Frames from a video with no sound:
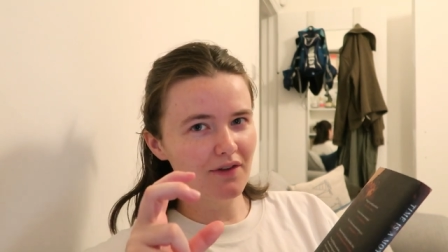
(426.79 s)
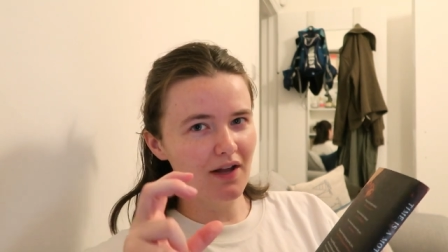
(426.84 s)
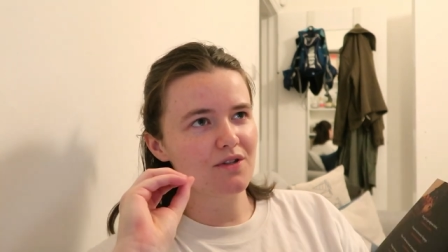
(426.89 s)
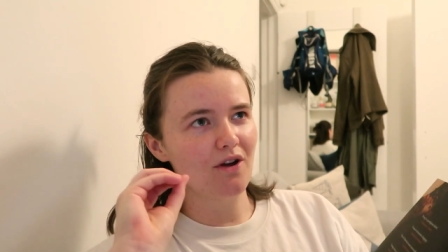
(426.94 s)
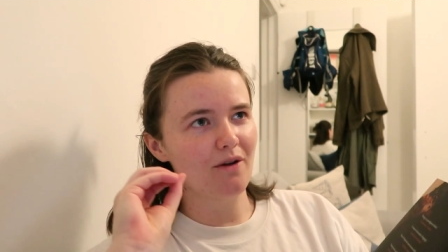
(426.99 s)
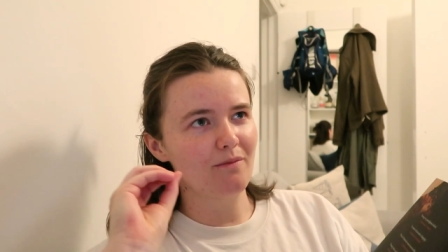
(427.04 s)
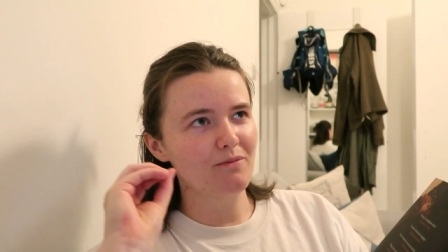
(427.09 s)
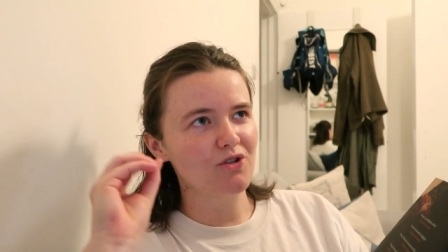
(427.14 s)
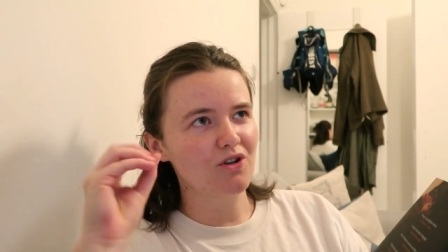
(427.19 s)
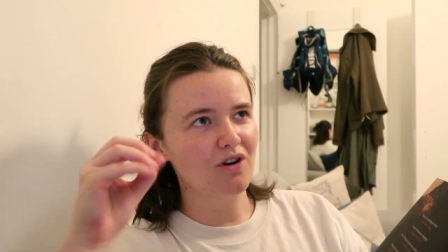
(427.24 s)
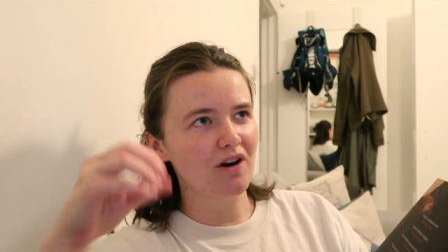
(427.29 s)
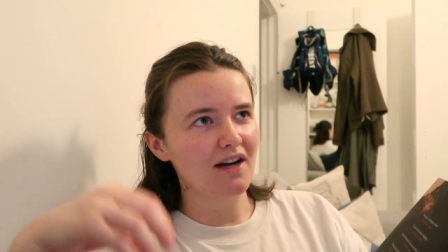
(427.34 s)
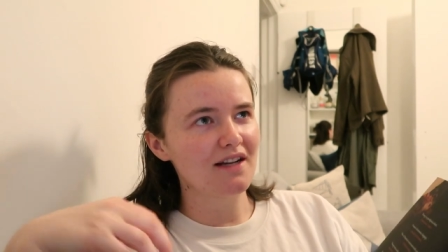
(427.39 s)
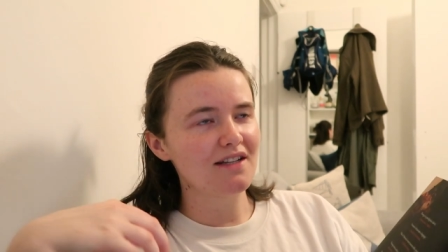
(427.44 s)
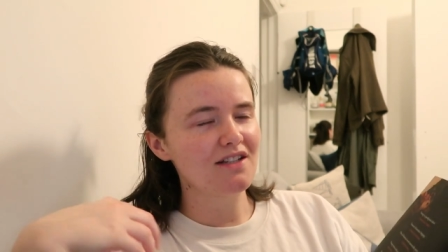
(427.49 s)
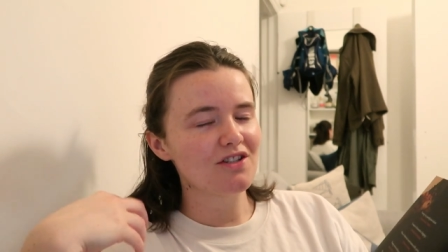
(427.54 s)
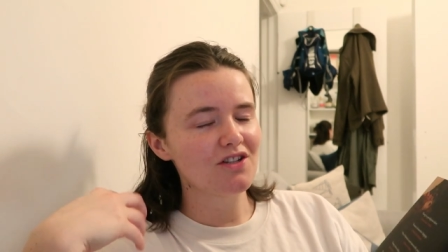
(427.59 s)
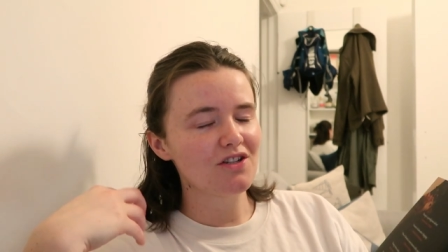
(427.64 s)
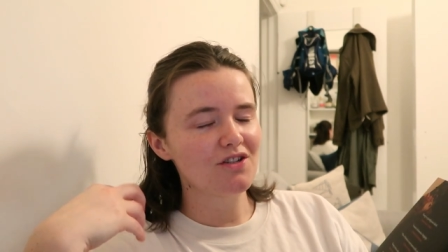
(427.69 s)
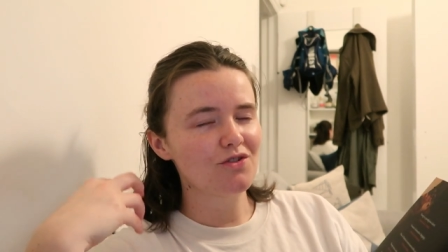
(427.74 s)
So I'm
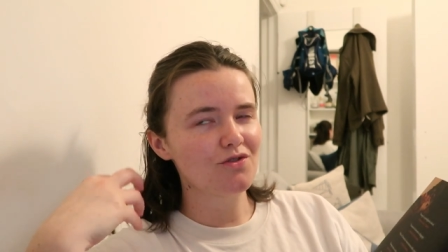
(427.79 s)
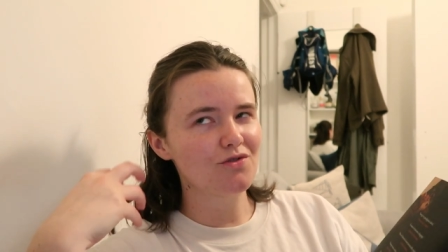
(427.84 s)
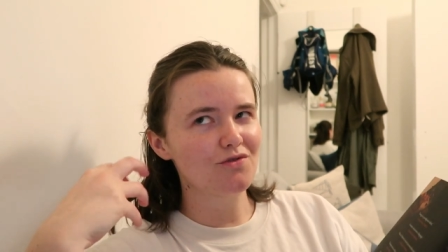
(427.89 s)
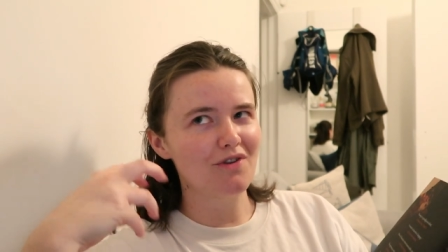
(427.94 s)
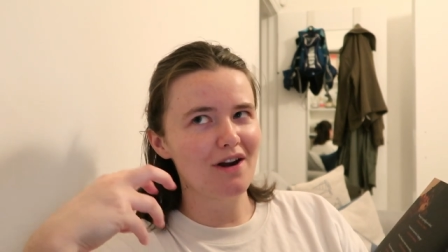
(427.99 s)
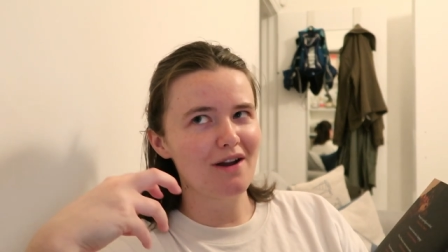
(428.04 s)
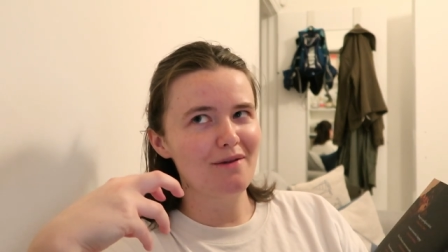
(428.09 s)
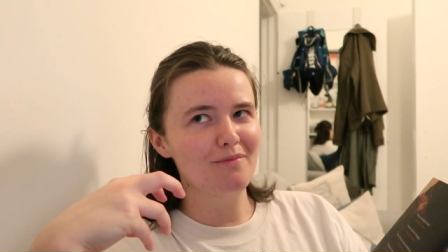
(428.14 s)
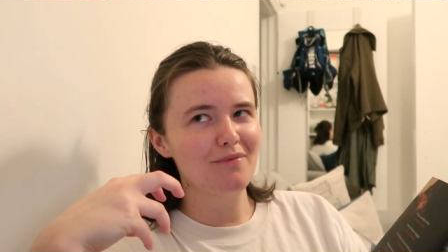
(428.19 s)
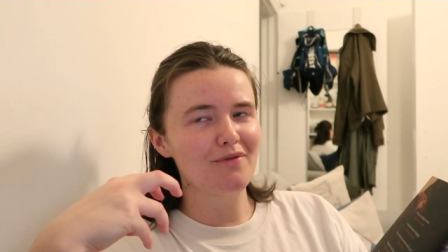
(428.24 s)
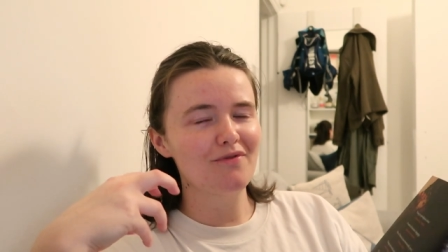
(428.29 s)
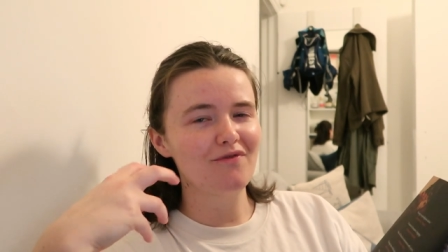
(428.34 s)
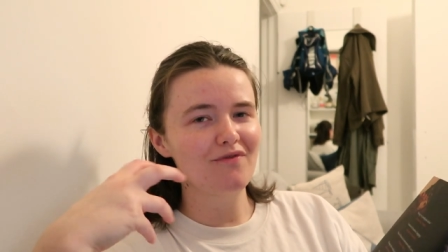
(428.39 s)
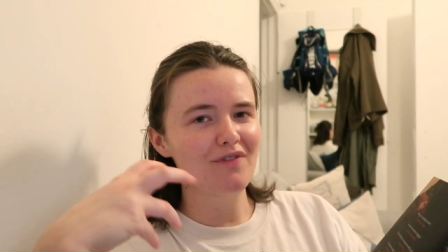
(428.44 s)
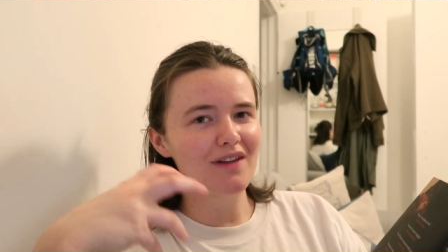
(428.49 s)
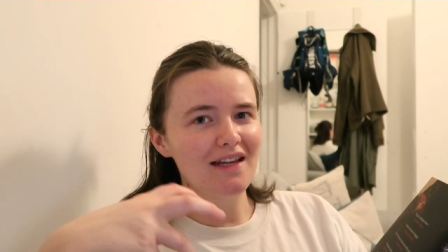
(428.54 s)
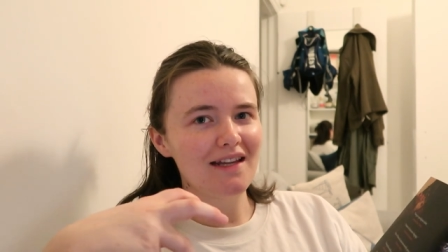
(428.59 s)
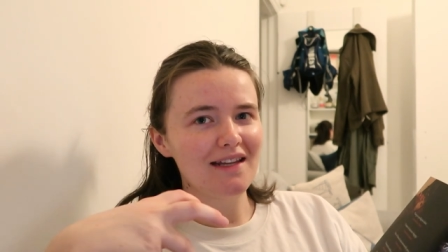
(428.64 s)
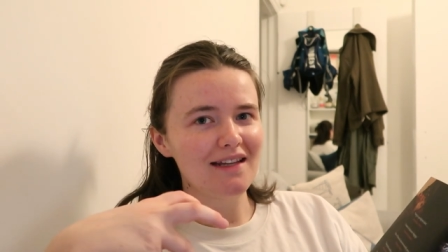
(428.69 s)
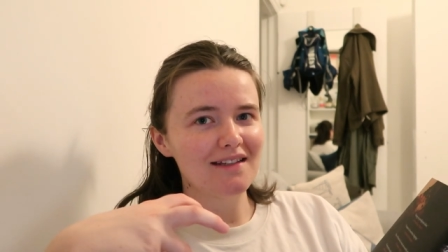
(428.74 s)
trying to just drip
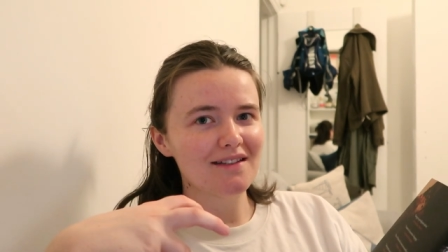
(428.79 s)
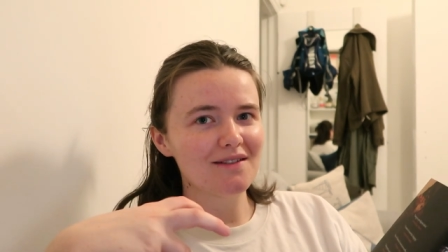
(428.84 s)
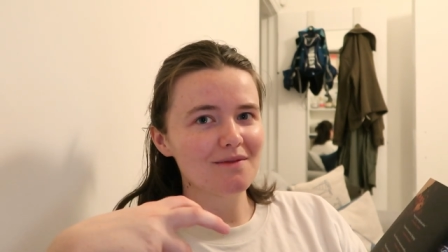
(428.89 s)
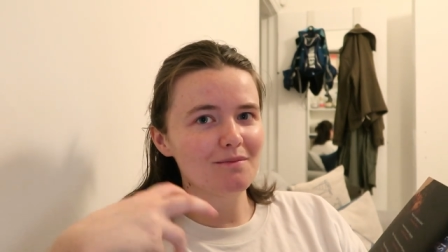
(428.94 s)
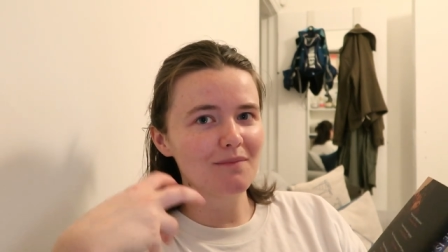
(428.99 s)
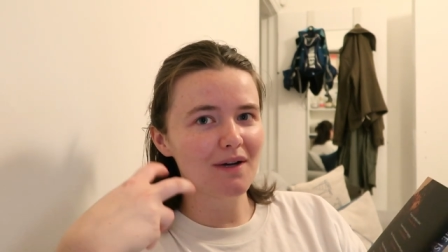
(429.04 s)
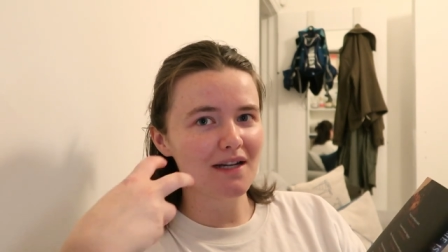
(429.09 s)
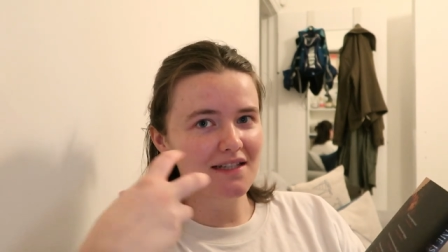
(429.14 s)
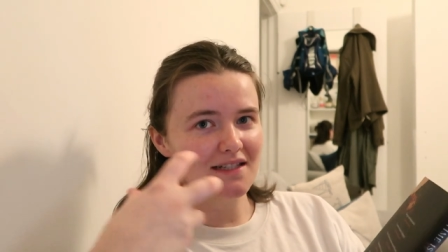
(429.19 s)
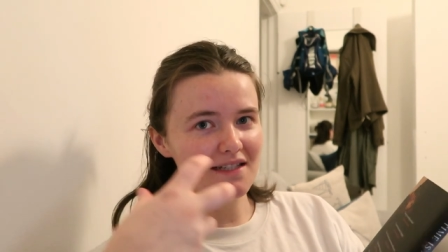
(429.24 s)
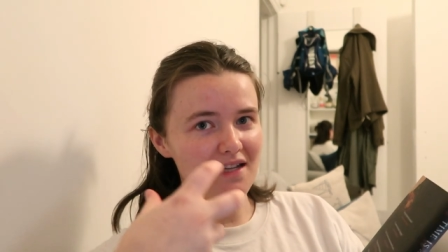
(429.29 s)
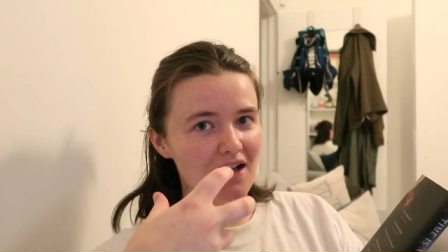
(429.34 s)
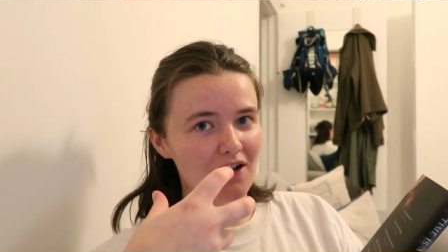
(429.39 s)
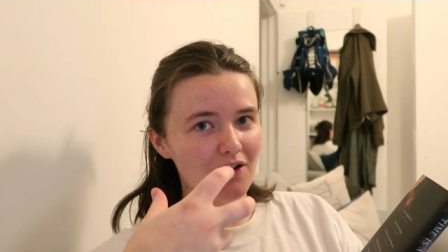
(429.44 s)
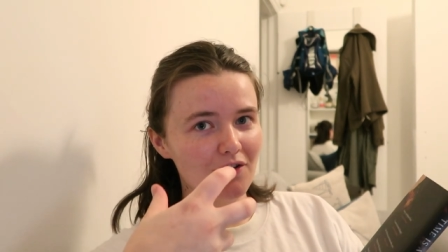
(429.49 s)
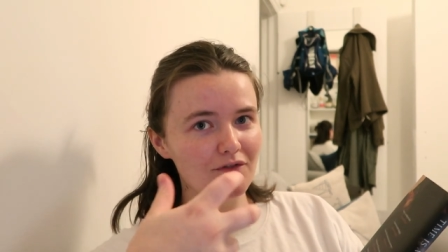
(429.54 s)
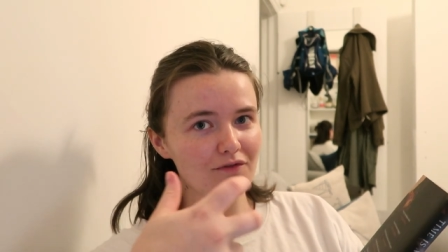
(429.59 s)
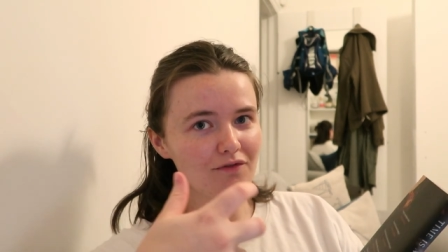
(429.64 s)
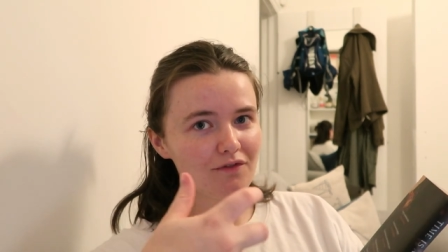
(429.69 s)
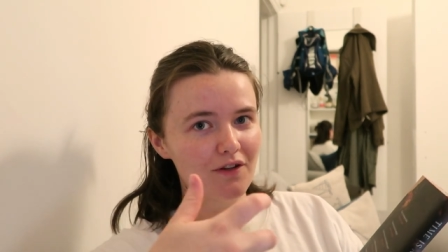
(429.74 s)
feed
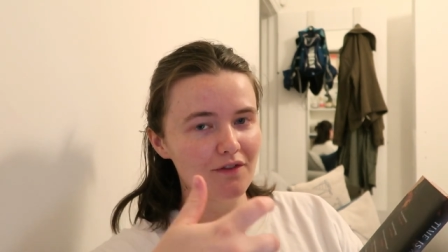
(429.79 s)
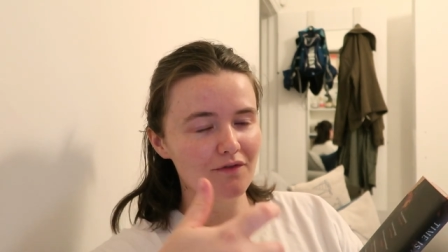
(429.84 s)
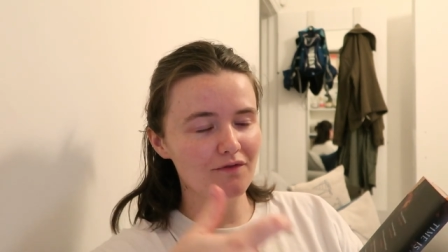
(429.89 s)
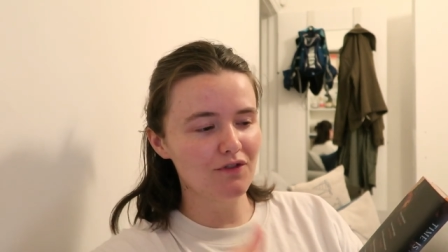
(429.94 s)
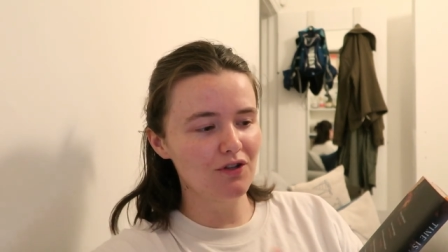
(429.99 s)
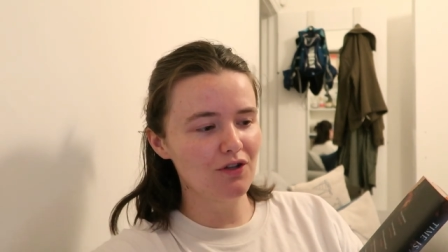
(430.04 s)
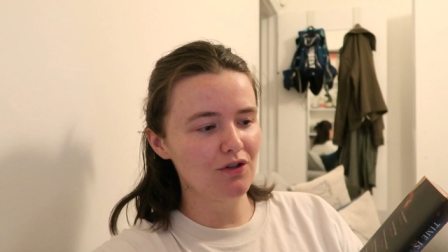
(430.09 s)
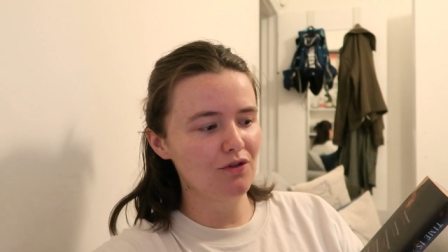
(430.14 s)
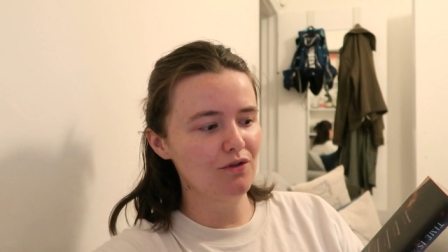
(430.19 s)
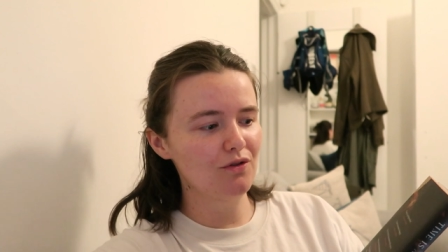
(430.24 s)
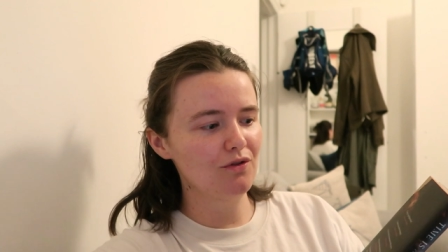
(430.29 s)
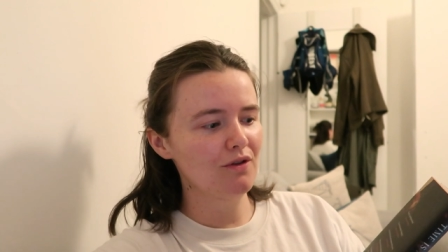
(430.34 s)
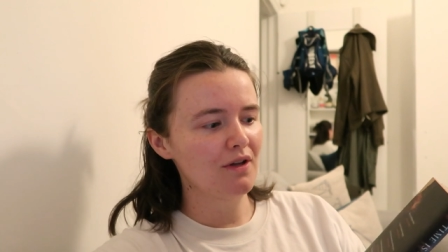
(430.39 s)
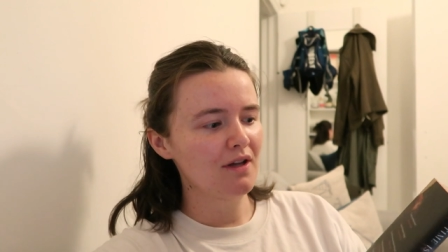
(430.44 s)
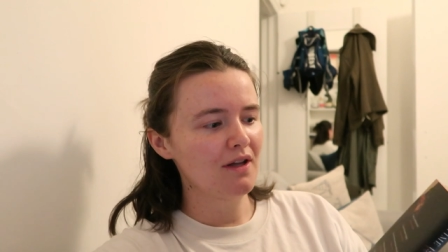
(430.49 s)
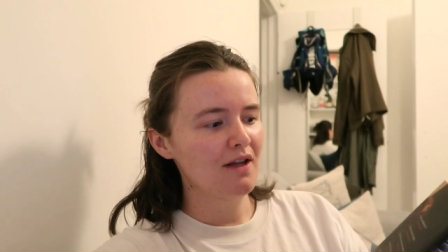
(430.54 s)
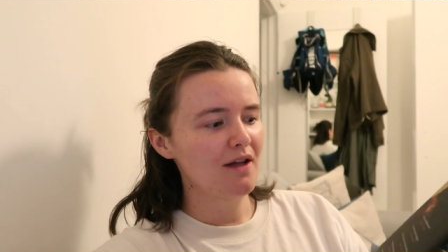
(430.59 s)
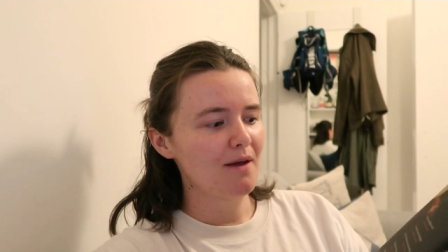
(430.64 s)
myself a few